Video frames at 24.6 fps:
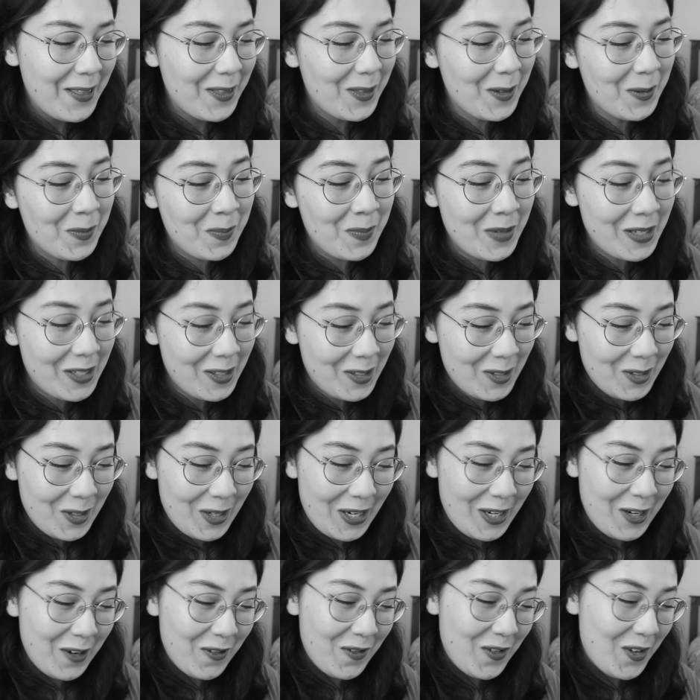The
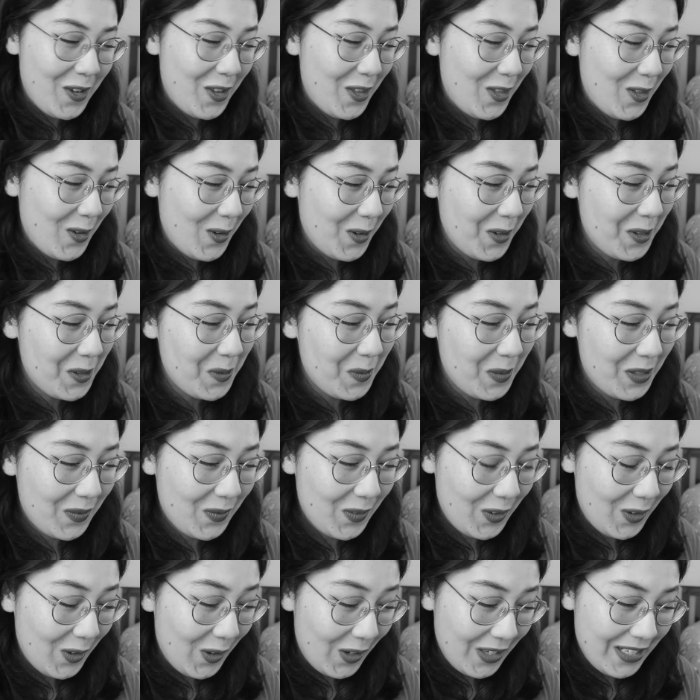mystery of her thoughts was
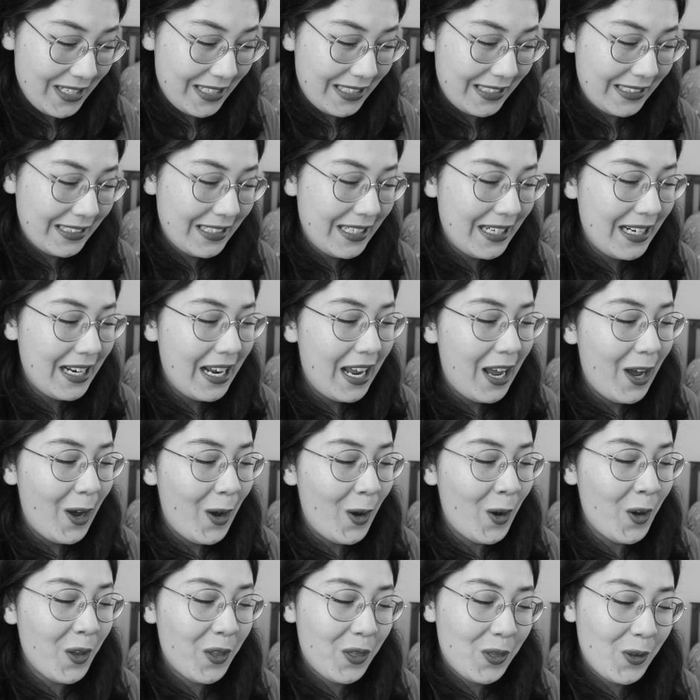forgotten.
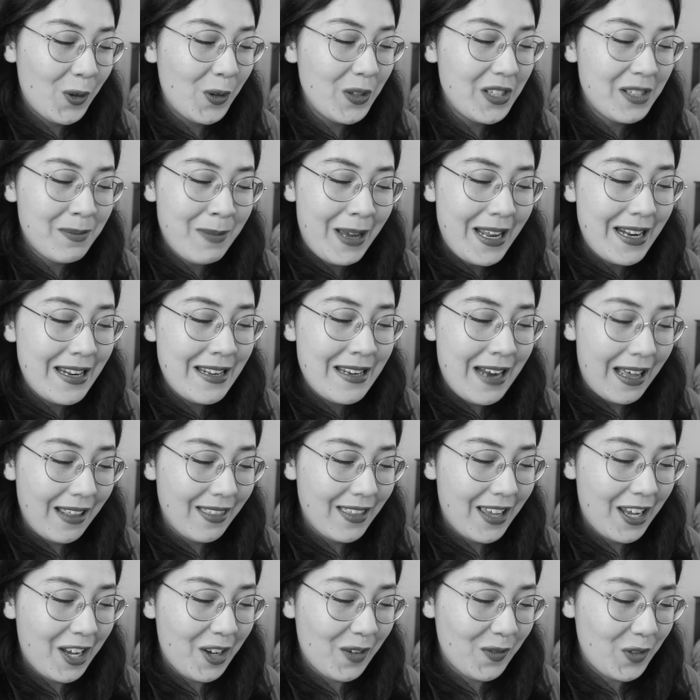Her thoughts meant
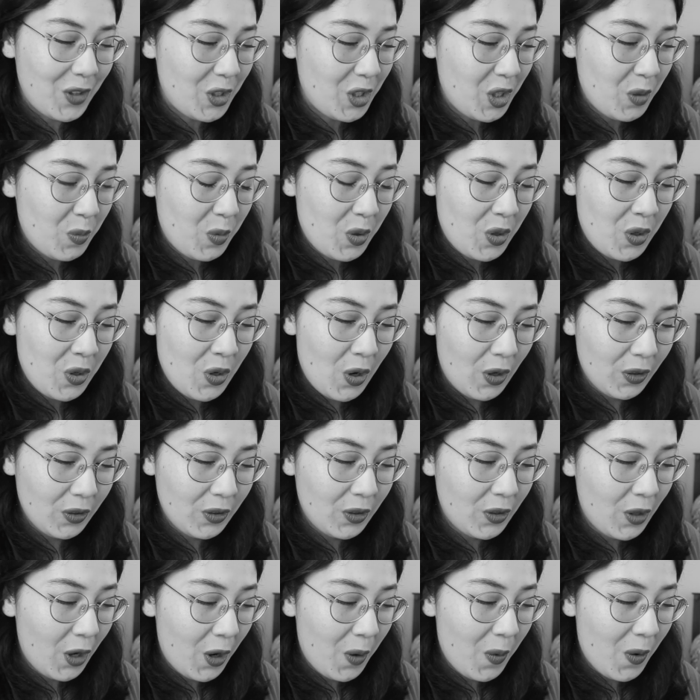nothing, for she would
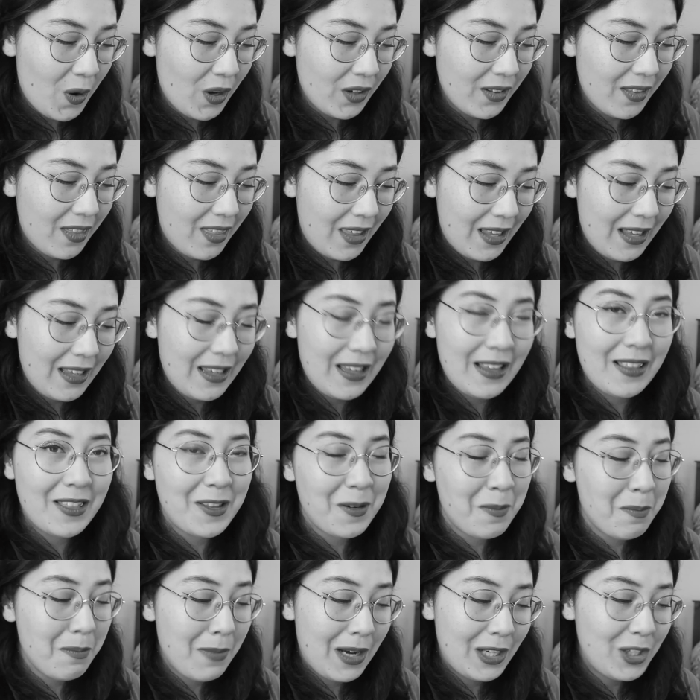not go on thinking
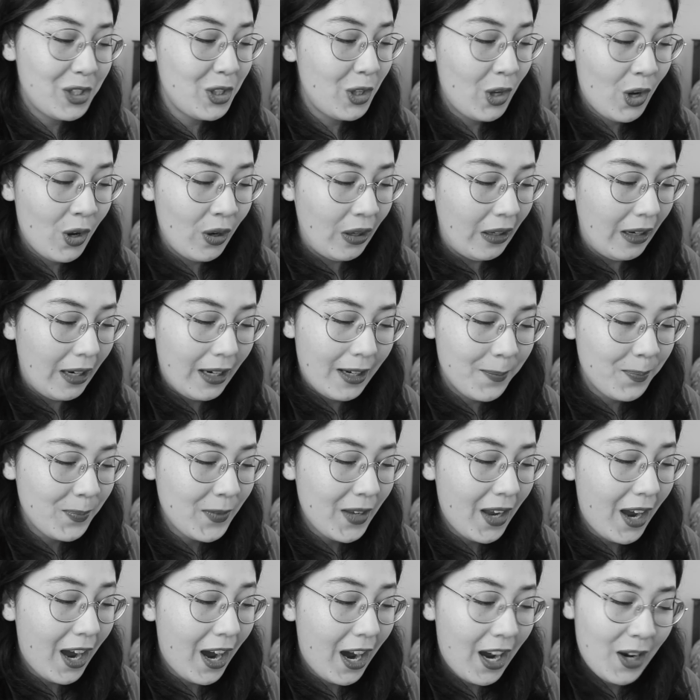them much longer.
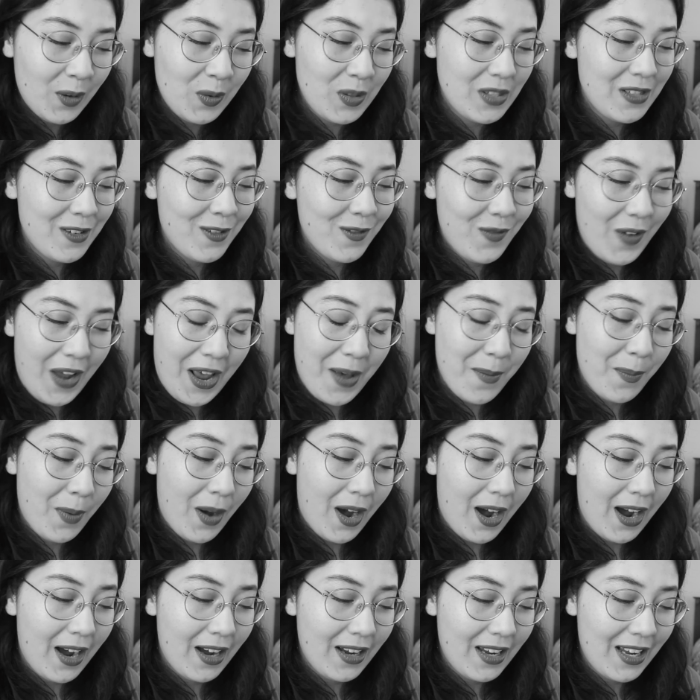I was a
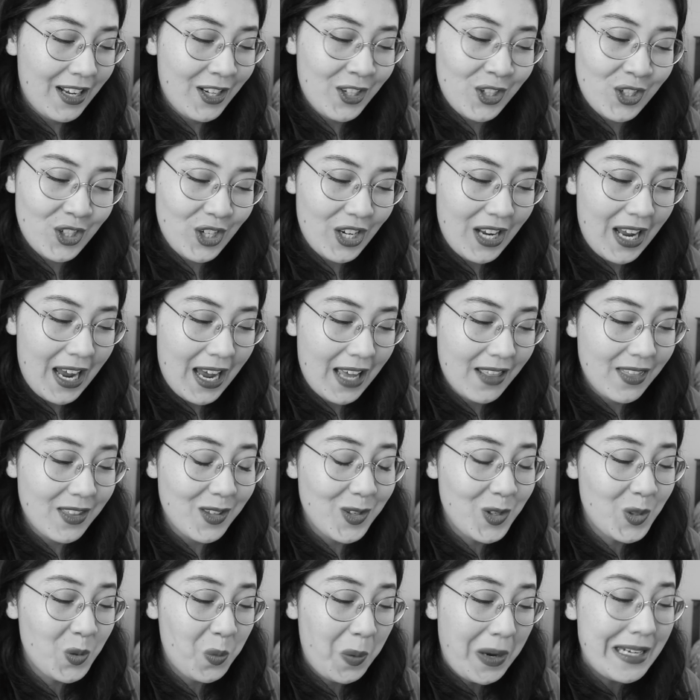vampire, and she had the
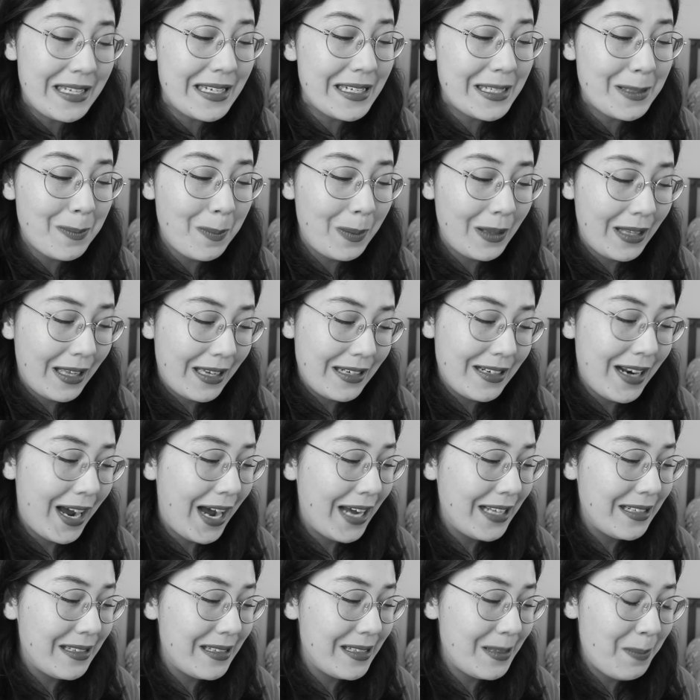sweetest blood
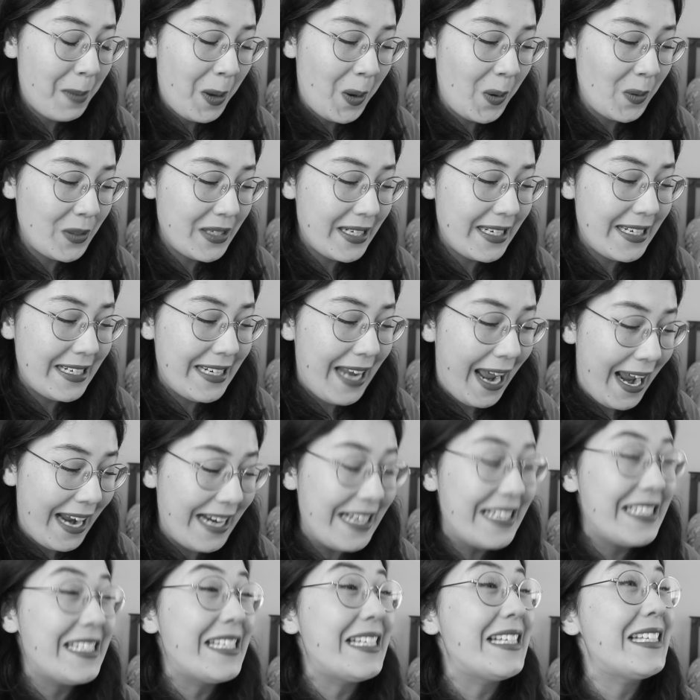I'd smelled in
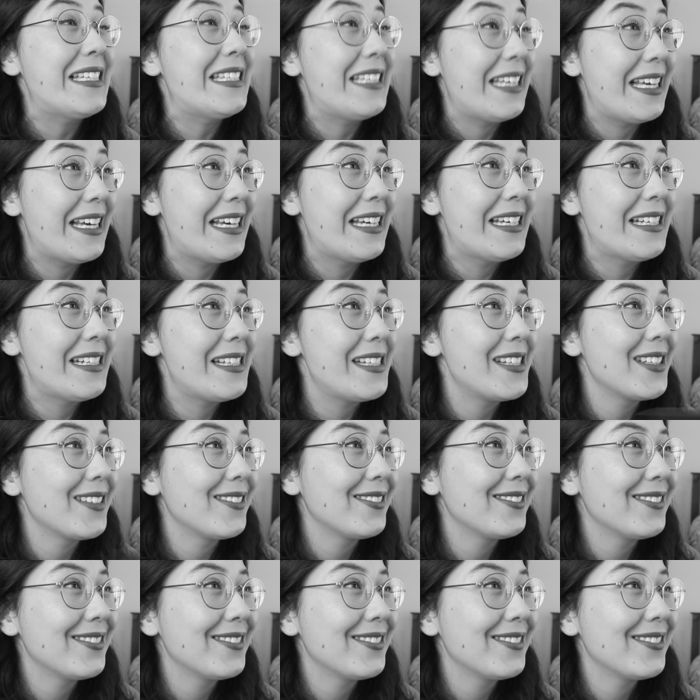80 years.